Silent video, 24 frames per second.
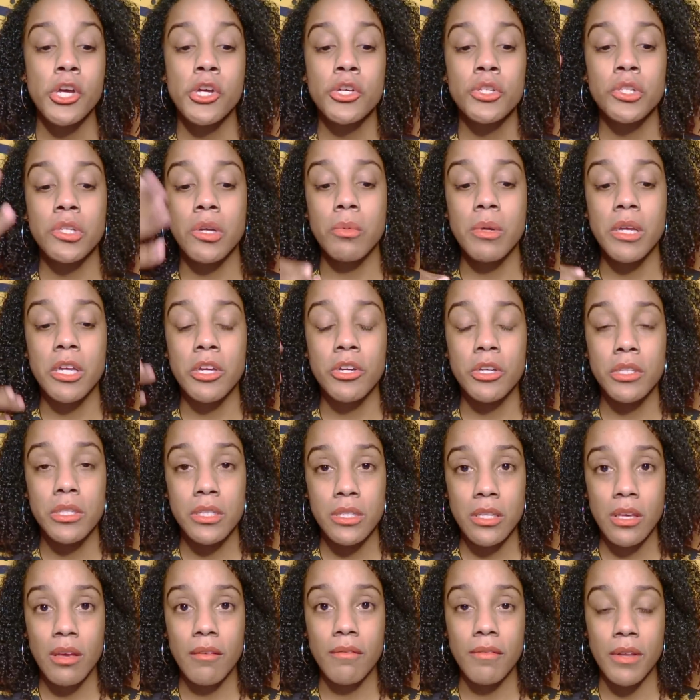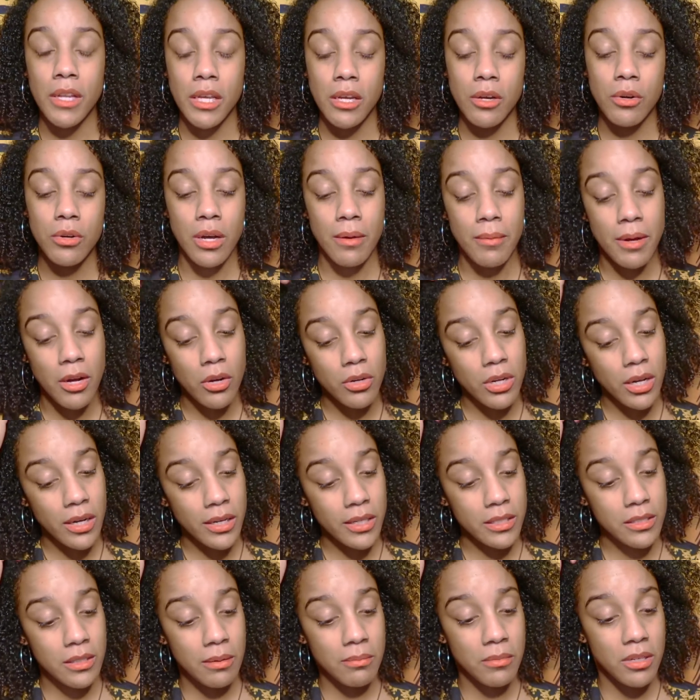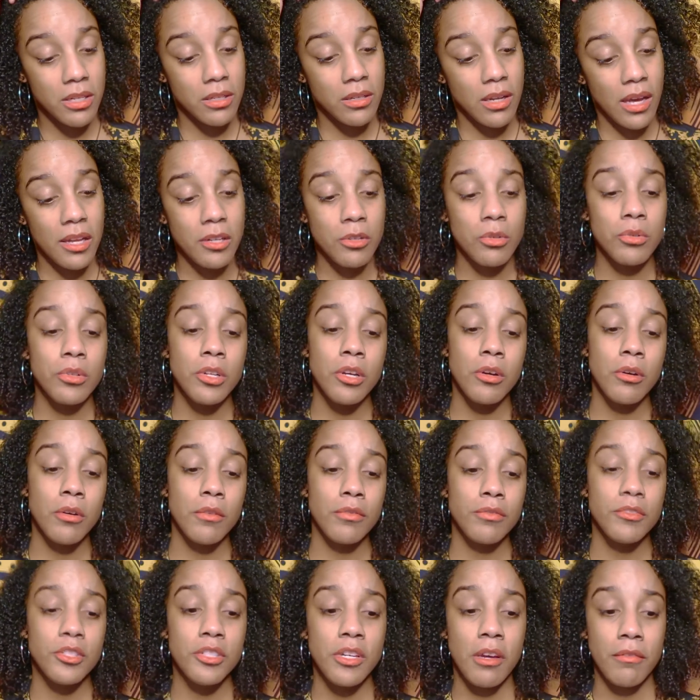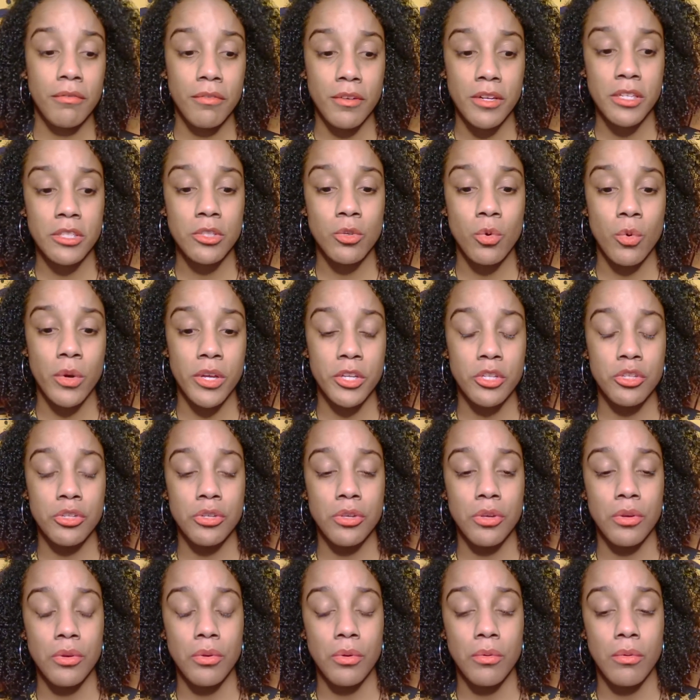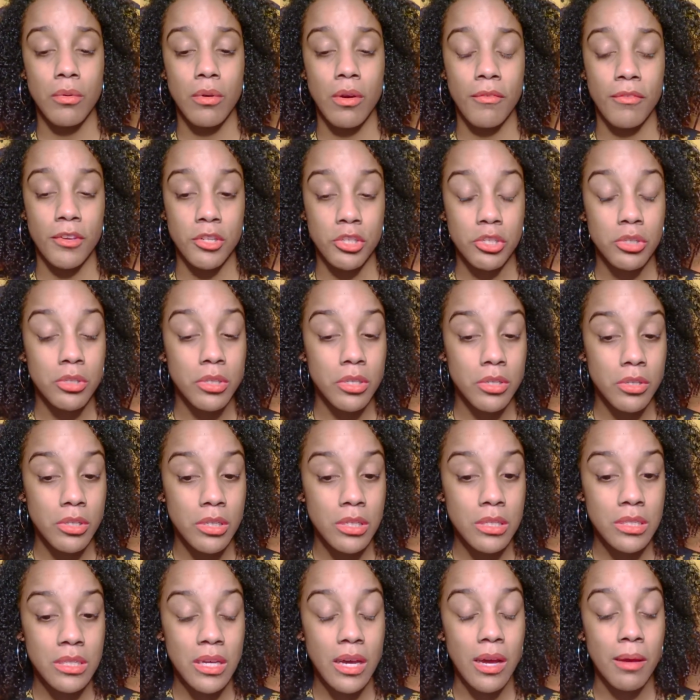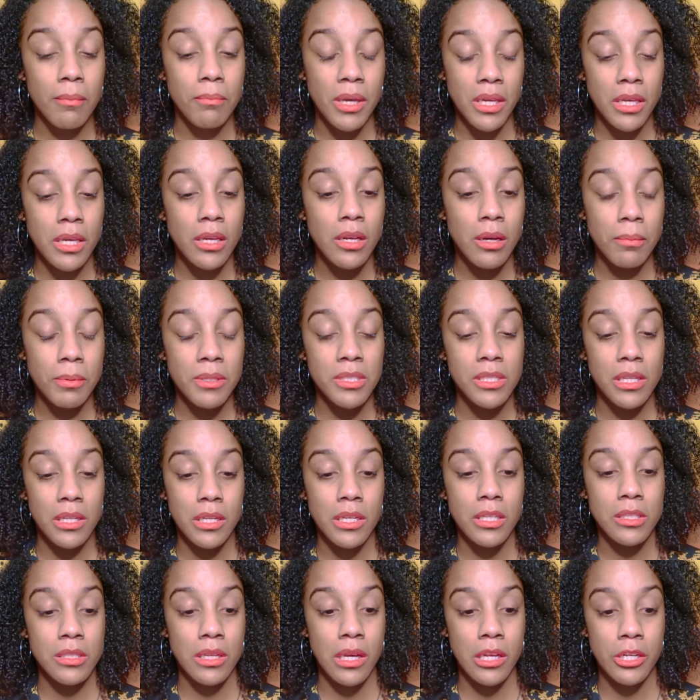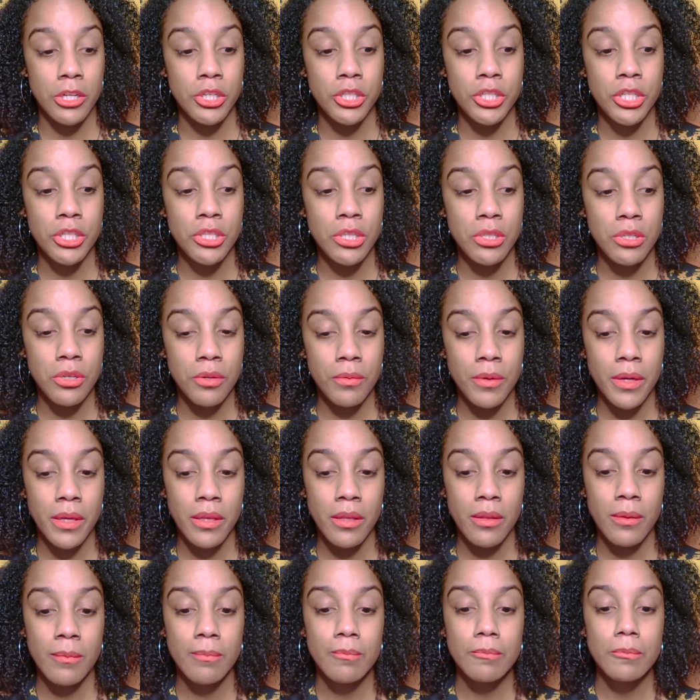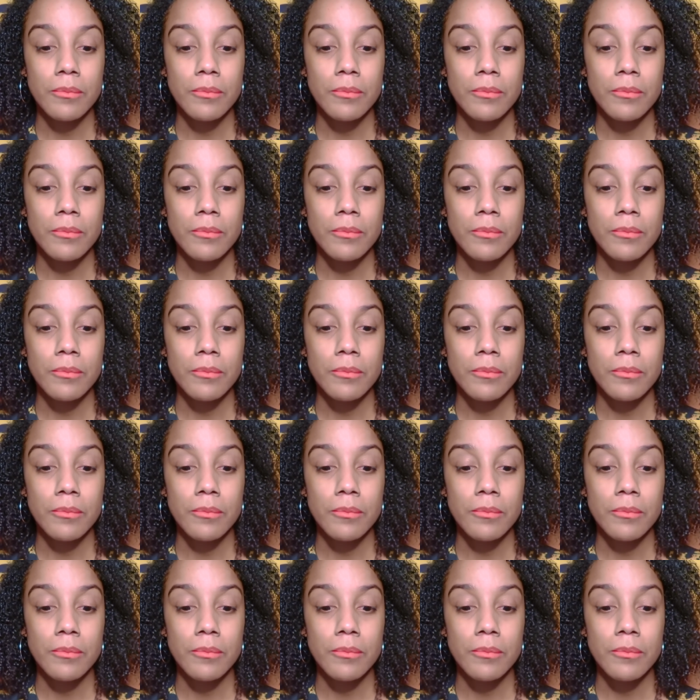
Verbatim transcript: So we could see a video come out, guys. I'm, I don't know if Jeffree is going to officially do this yet. I'm picking up it's in his energy to do it.